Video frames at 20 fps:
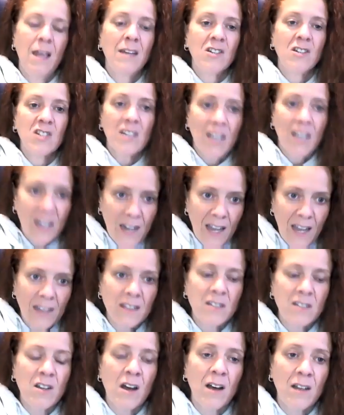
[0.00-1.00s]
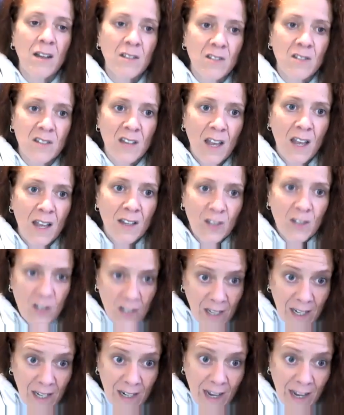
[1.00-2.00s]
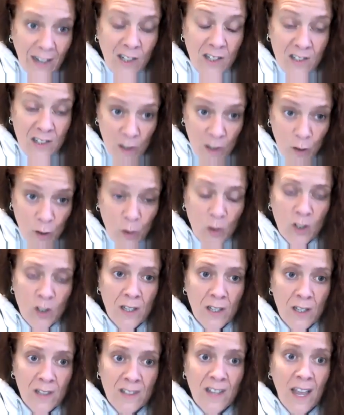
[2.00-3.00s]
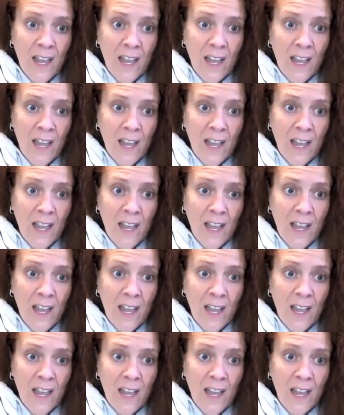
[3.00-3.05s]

the dots, to connect to solutions,